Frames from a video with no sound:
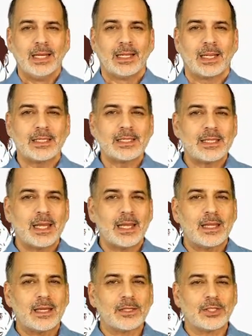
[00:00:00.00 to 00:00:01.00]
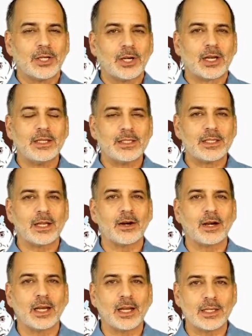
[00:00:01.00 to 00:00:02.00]
Let's say that you're
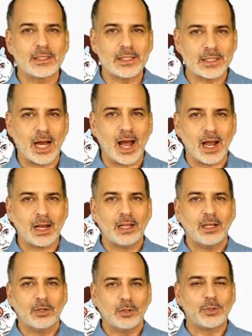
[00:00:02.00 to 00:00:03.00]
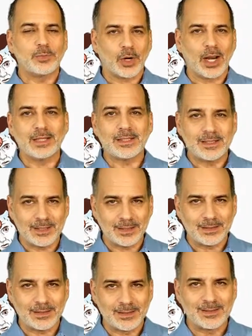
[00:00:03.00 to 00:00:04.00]
considering a stock whose price
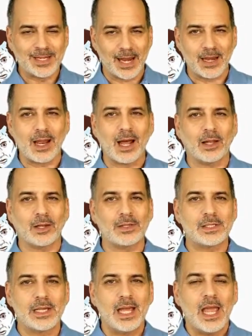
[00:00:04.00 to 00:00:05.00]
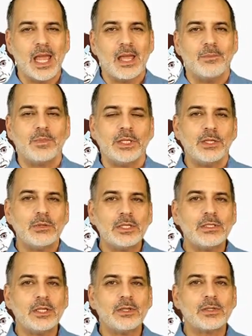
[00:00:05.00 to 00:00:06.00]
is $10. You
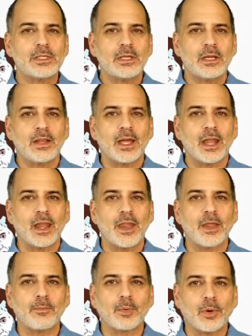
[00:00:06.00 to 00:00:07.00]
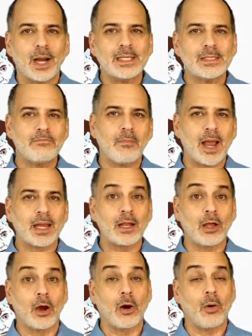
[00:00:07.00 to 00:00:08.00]
deduce that the price
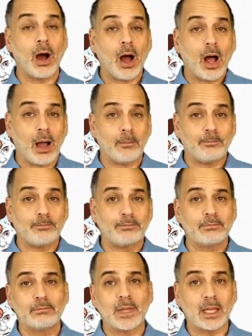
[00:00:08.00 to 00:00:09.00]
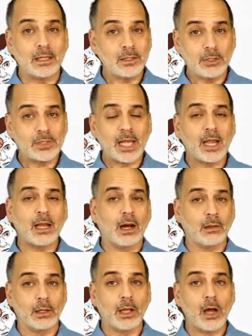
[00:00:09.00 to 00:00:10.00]
might go up, and you take
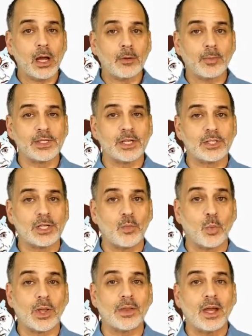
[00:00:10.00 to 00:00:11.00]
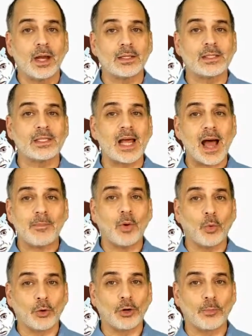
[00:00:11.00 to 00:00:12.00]
a long position with a stop
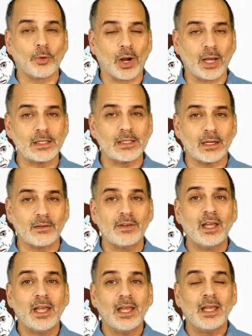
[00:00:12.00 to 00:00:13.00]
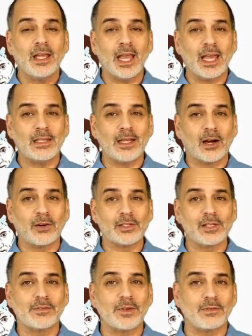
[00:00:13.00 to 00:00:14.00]
order price of
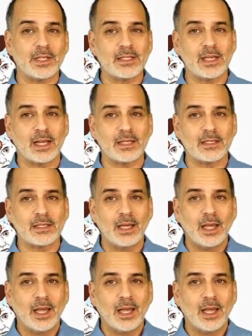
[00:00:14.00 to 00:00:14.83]
$8.50.